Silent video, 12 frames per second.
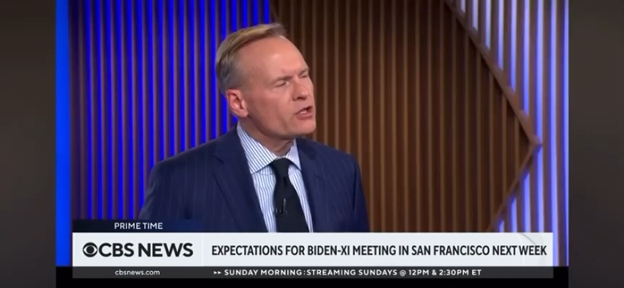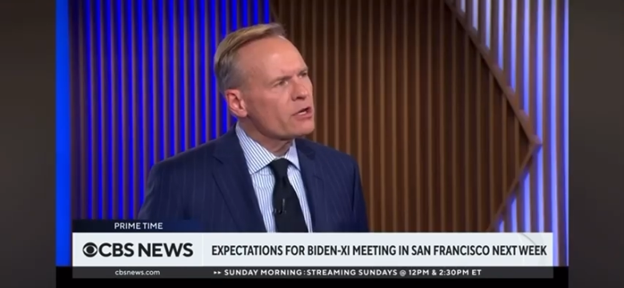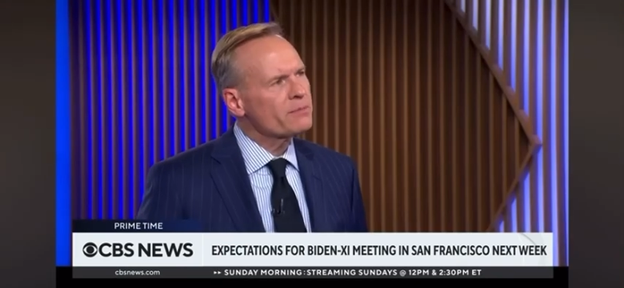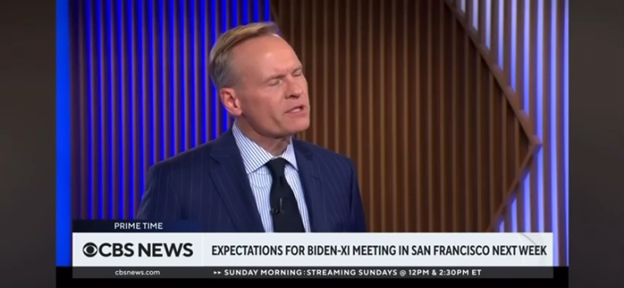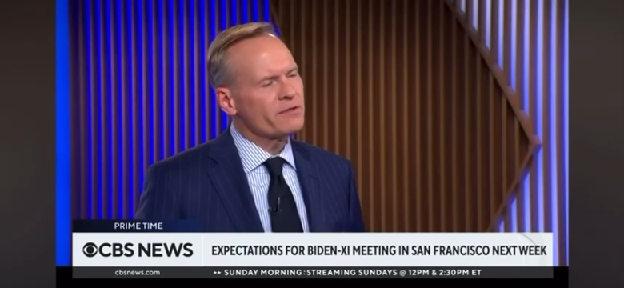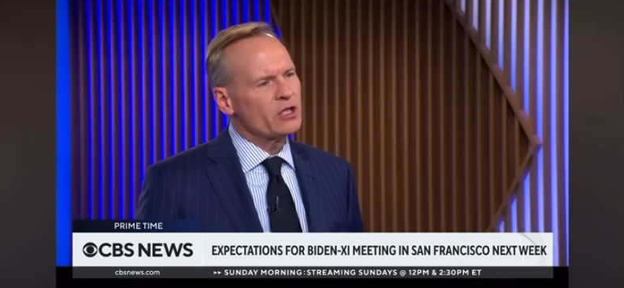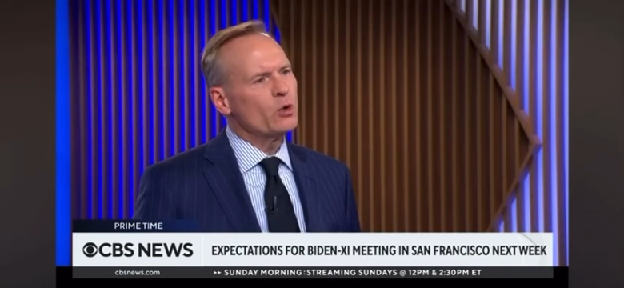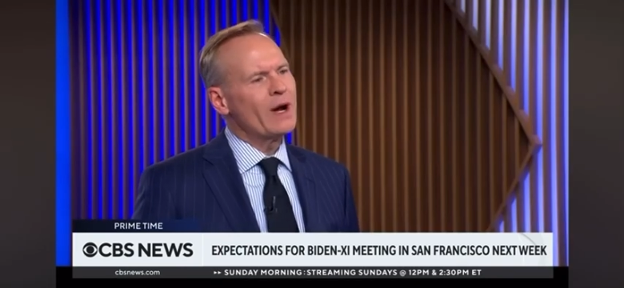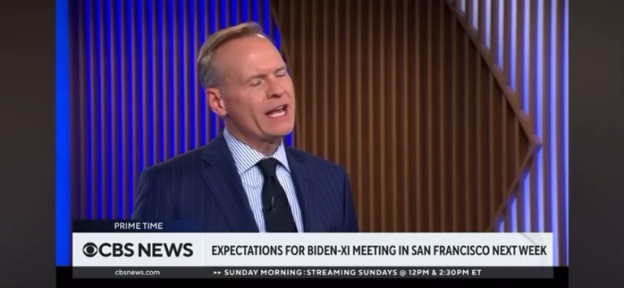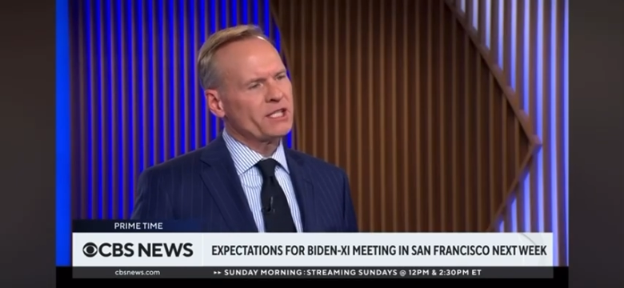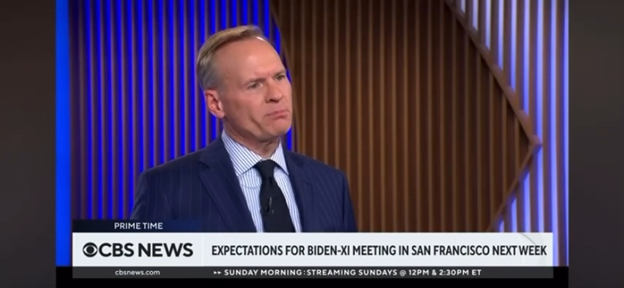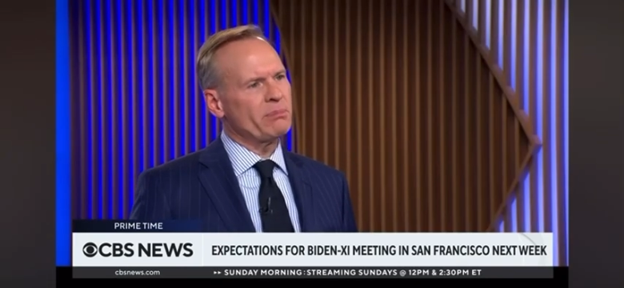terms of
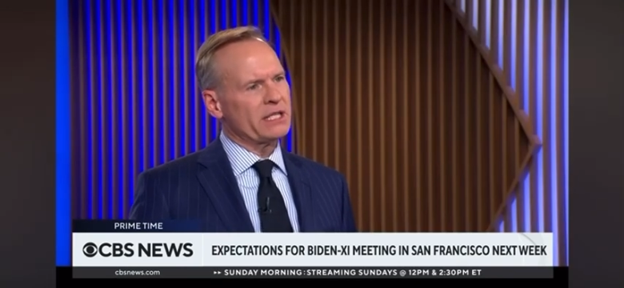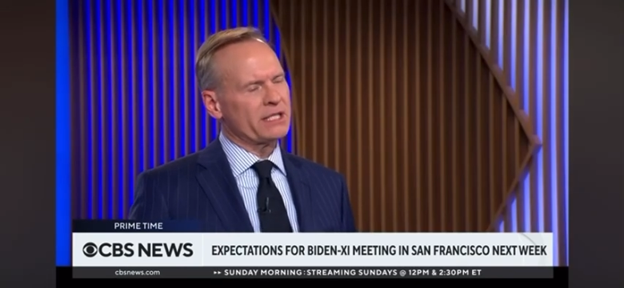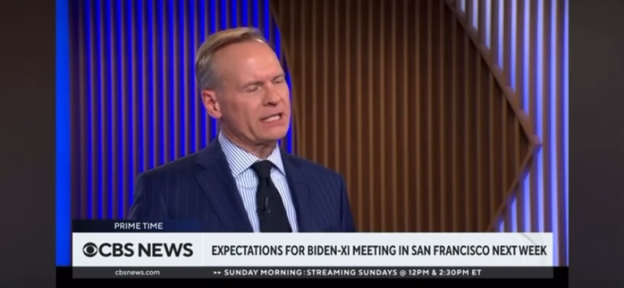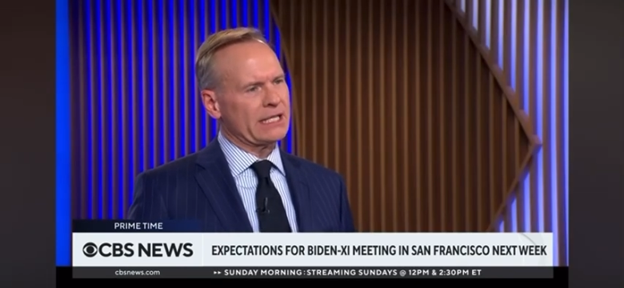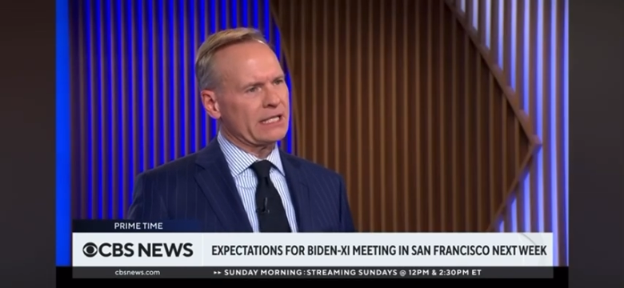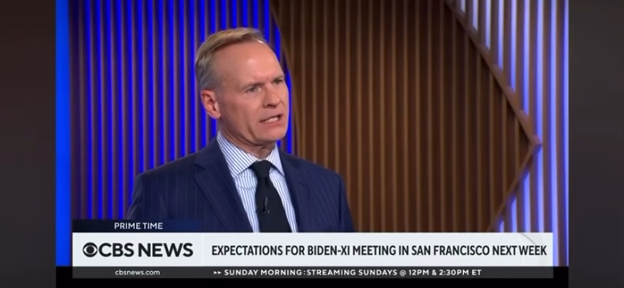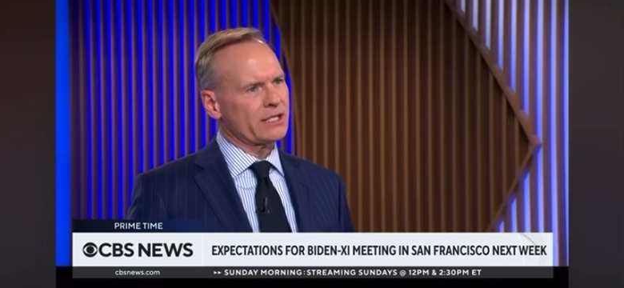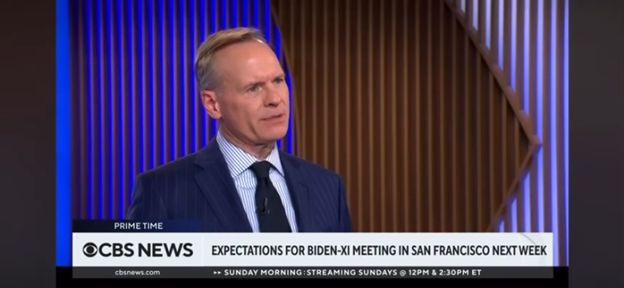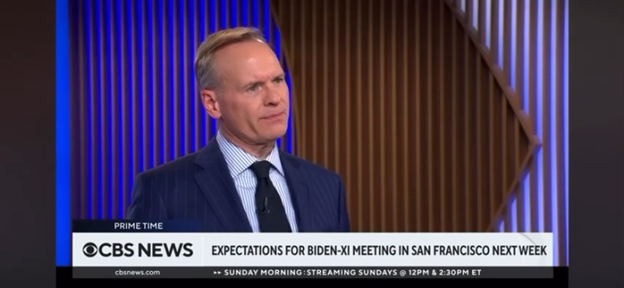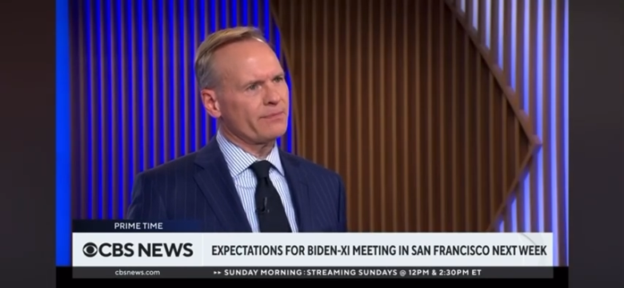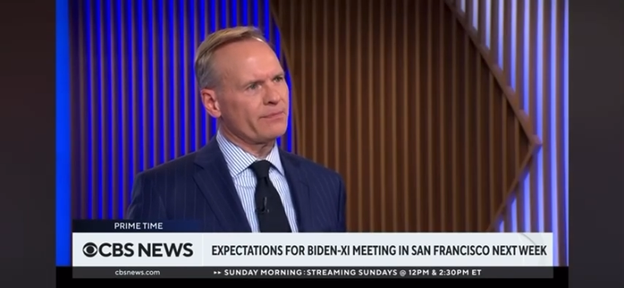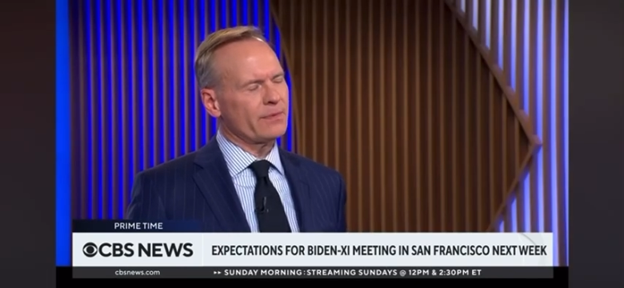U.S.
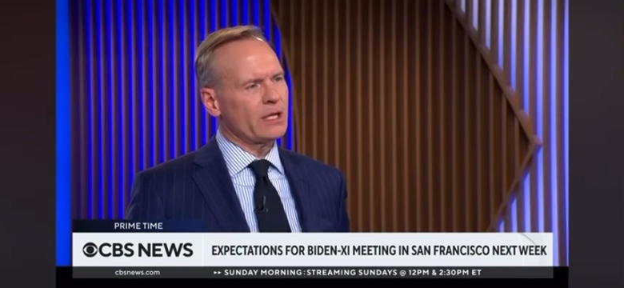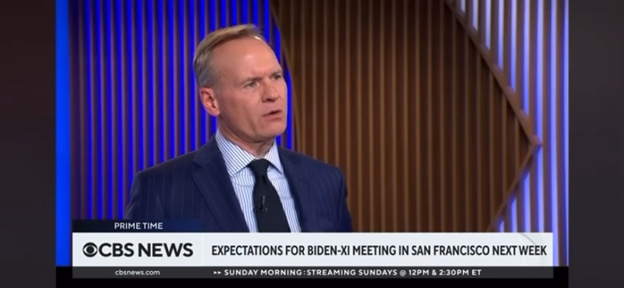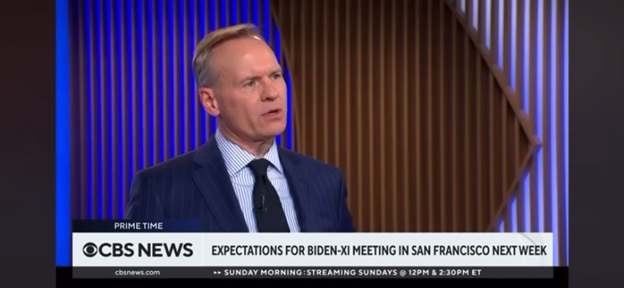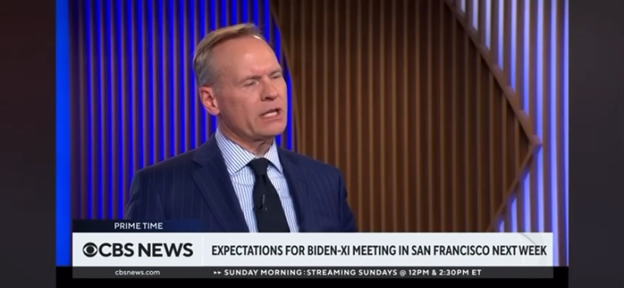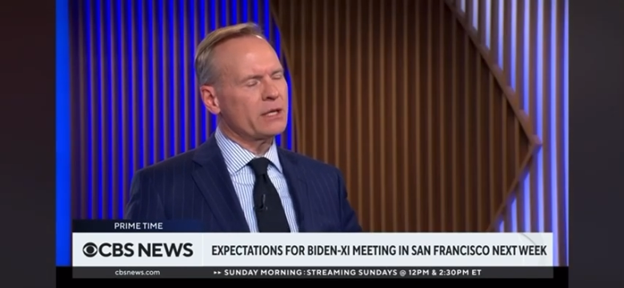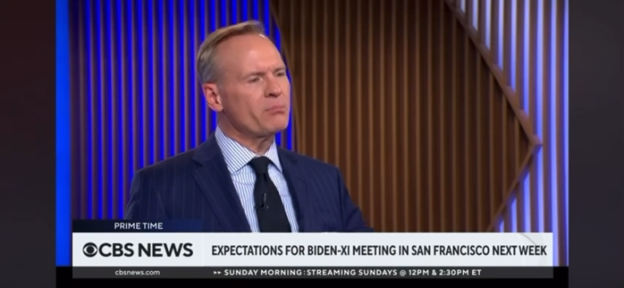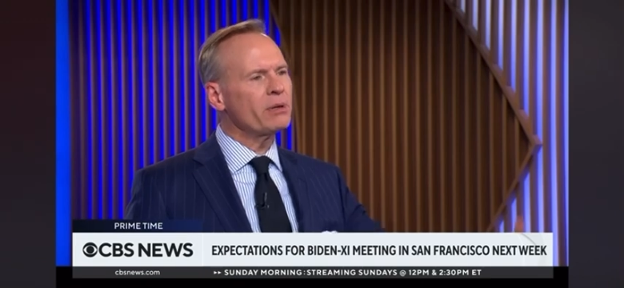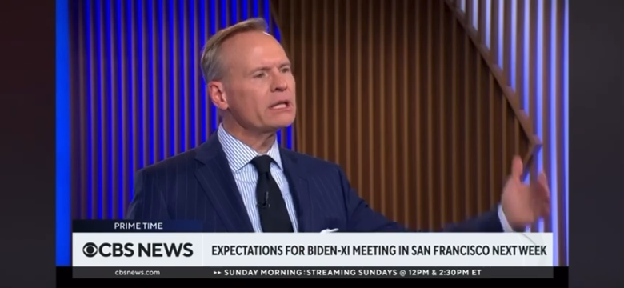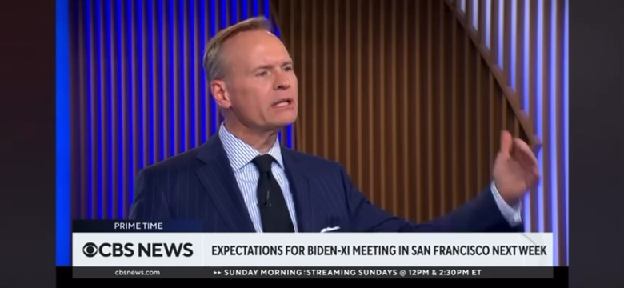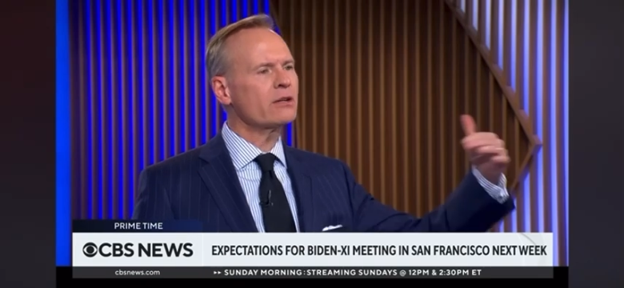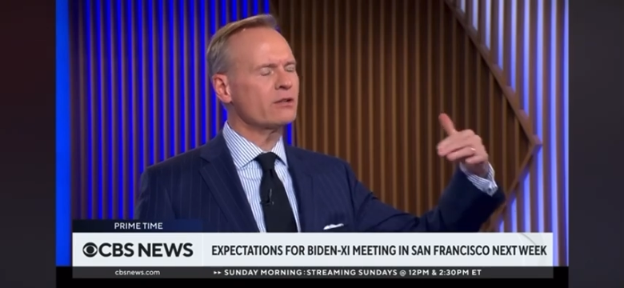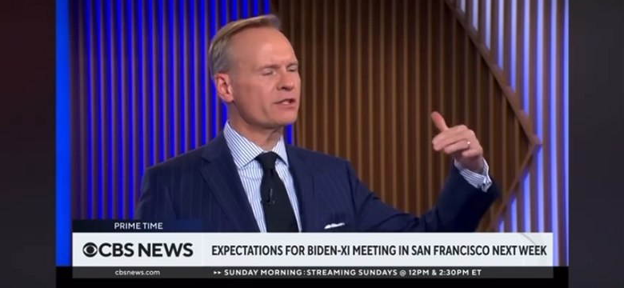business, in the
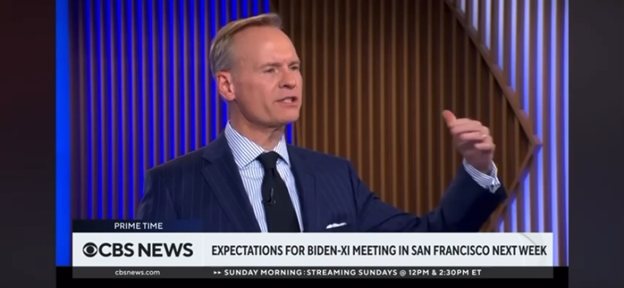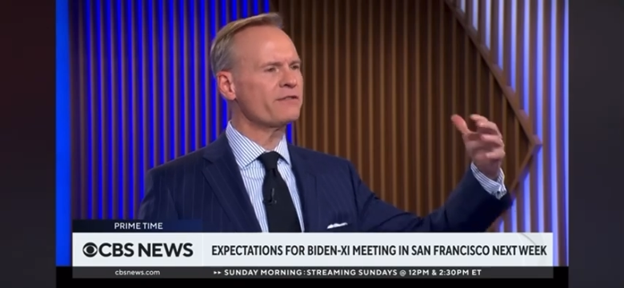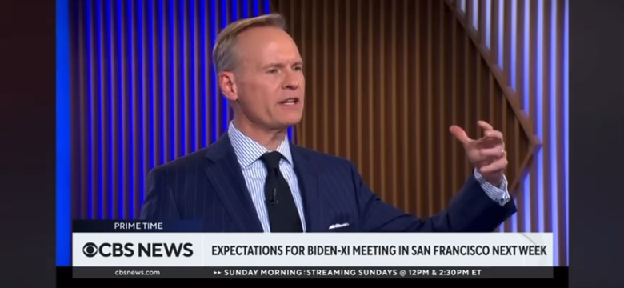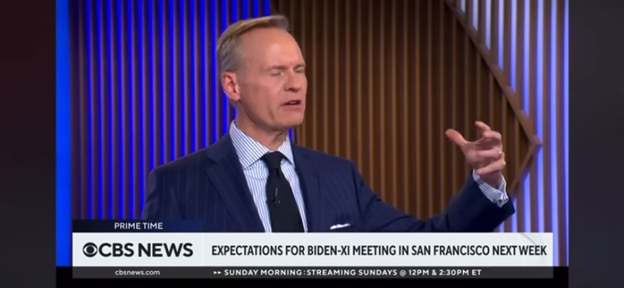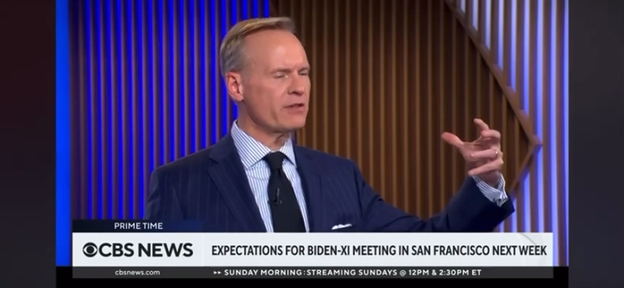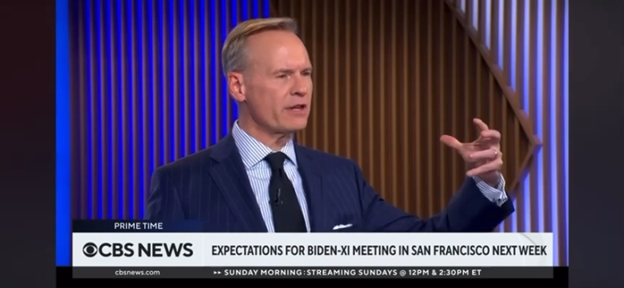political sphere,